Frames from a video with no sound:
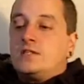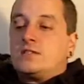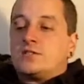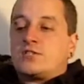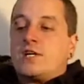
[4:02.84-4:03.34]

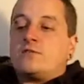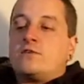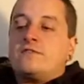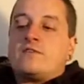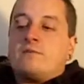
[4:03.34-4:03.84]
The
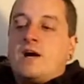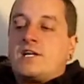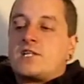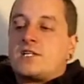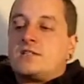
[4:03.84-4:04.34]
general
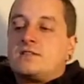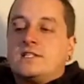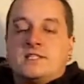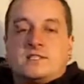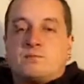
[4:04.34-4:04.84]
information,
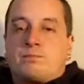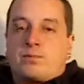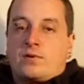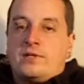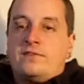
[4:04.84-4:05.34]
it's
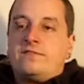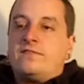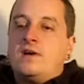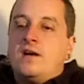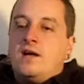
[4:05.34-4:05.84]

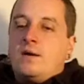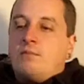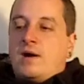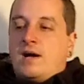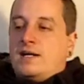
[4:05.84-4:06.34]
brief,
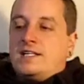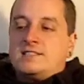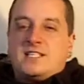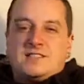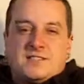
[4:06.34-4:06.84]
but
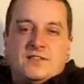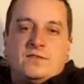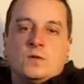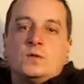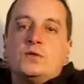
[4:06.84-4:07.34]
it does give
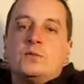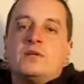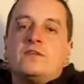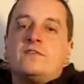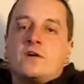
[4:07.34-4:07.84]
you a little
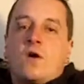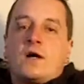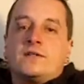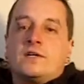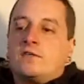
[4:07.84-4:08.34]
bit of an
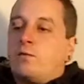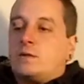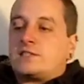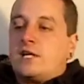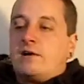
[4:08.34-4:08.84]
idea of
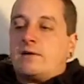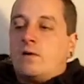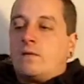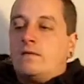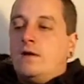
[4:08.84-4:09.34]
what's going
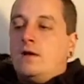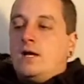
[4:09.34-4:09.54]
on.